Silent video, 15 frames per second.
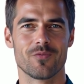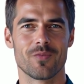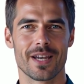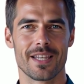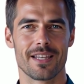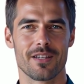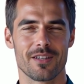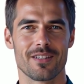
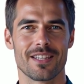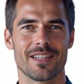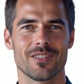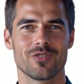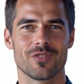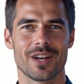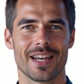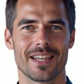regularly
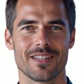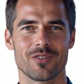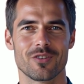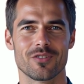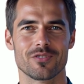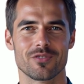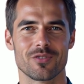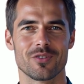check
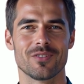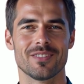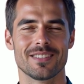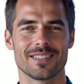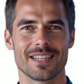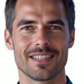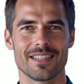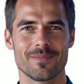your
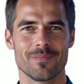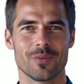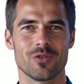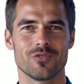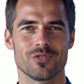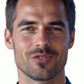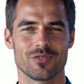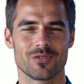thoughts and
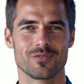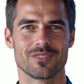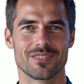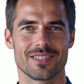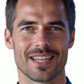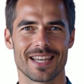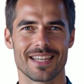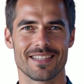emotional
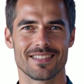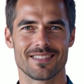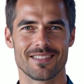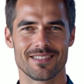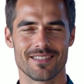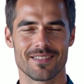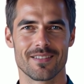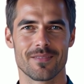state,
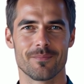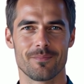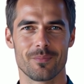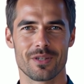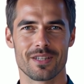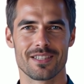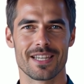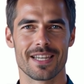
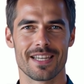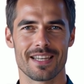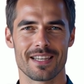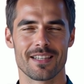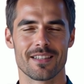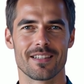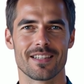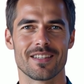
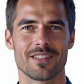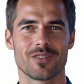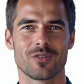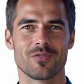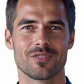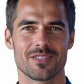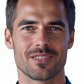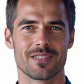particularly
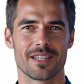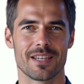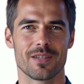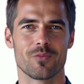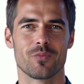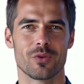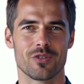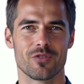
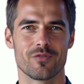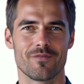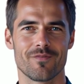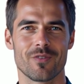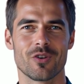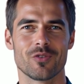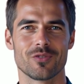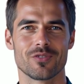noticing when you
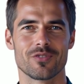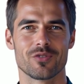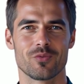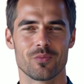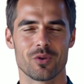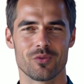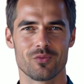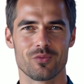fall
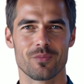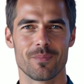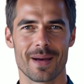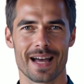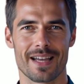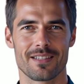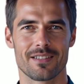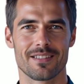into old
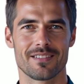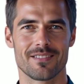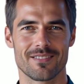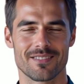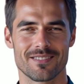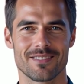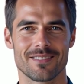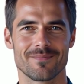
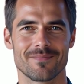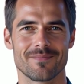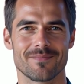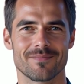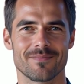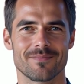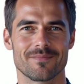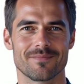patterns.
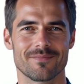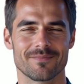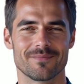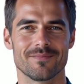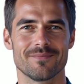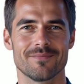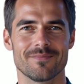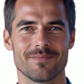
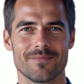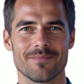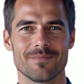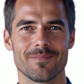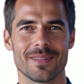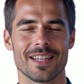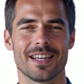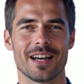
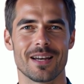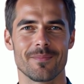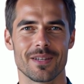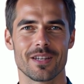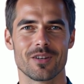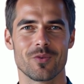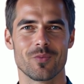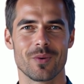
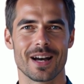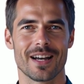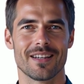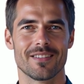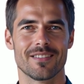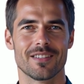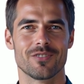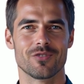Becoming
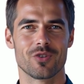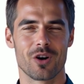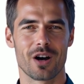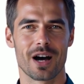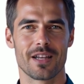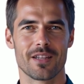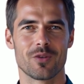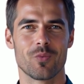aware that you're
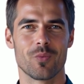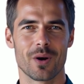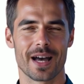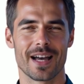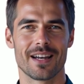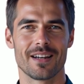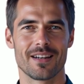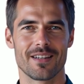
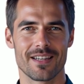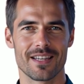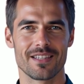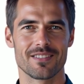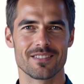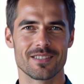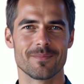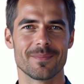unaware
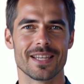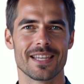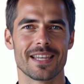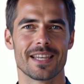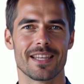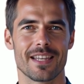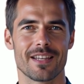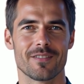is the
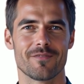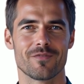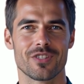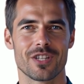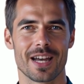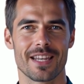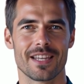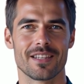beginning of
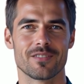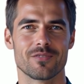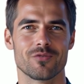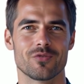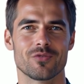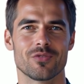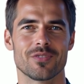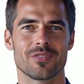
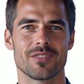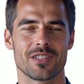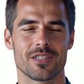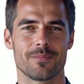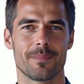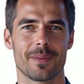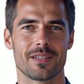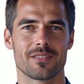change,
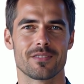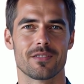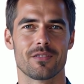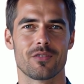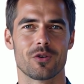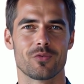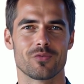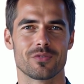Dispenza
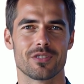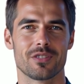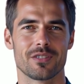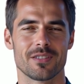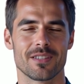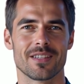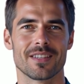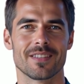notes.